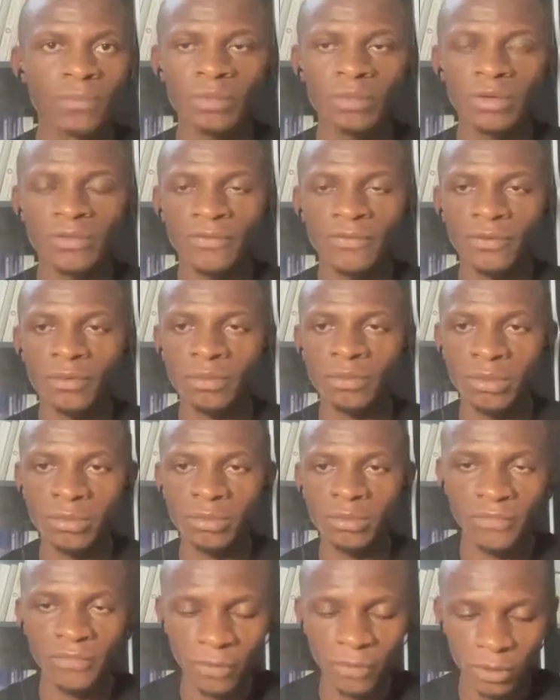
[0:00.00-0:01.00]

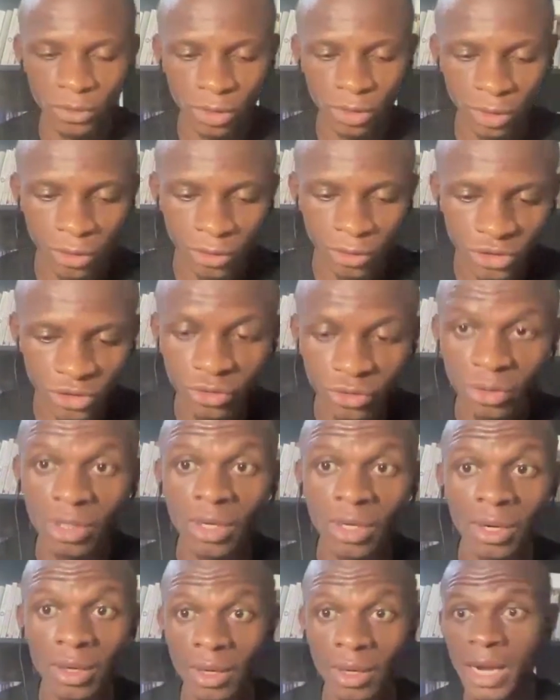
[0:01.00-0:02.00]
you launch your
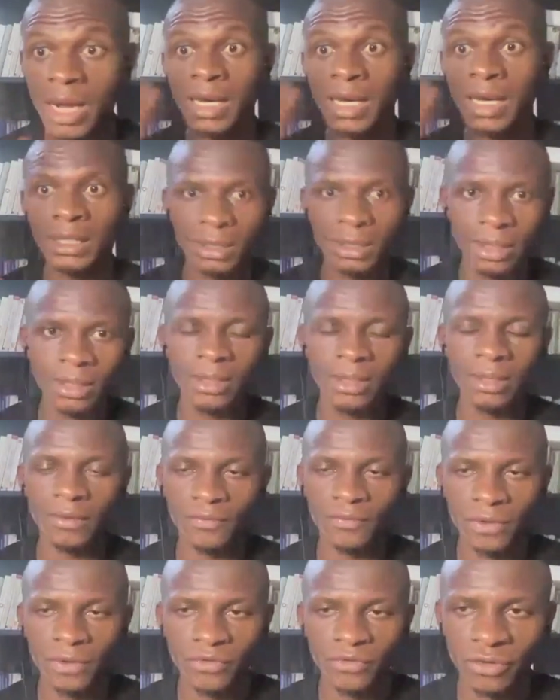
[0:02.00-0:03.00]
grand
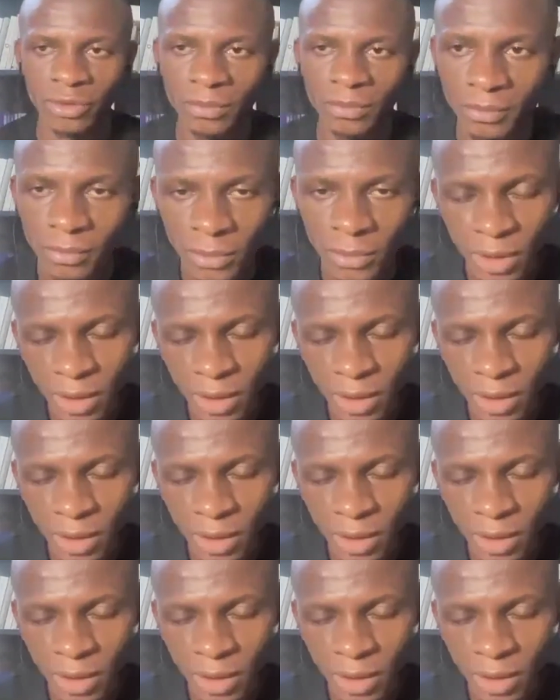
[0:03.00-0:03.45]
vision.